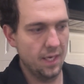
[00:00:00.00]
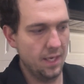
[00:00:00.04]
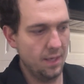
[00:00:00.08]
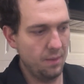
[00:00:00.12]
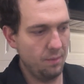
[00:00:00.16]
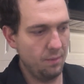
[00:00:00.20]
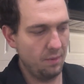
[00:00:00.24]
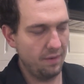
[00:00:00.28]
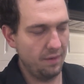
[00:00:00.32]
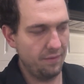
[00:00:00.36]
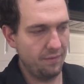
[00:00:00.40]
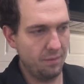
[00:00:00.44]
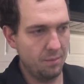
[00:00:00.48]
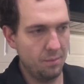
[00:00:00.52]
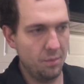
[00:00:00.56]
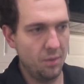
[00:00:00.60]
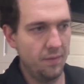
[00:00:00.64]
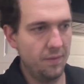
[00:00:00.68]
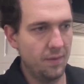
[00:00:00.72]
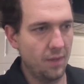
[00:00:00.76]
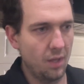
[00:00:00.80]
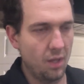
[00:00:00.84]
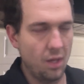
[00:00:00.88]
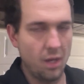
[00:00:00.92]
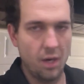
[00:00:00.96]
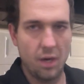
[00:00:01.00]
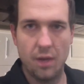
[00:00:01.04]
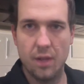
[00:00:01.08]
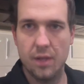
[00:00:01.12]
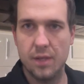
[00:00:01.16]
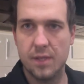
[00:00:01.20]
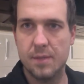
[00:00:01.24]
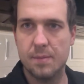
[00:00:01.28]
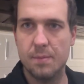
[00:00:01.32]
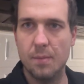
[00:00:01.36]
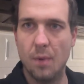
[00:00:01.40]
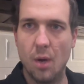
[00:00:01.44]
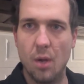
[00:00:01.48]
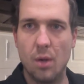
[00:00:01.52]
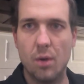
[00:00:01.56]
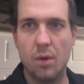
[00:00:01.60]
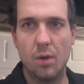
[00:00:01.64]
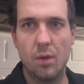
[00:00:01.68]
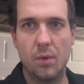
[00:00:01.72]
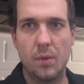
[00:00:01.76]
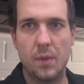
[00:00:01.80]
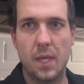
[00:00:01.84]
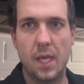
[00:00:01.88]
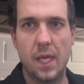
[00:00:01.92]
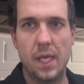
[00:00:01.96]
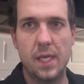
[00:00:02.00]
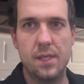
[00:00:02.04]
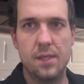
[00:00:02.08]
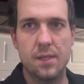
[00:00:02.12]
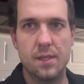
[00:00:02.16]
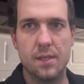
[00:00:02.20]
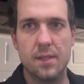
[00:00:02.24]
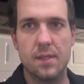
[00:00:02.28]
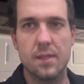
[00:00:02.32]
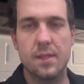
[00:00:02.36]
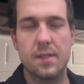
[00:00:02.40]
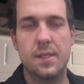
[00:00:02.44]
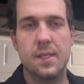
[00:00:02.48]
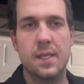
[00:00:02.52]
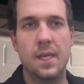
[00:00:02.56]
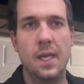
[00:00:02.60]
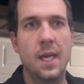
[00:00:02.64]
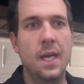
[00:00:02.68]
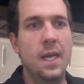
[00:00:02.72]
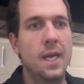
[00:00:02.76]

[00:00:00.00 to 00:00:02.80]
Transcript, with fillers: We've removed a lot of the smaller locations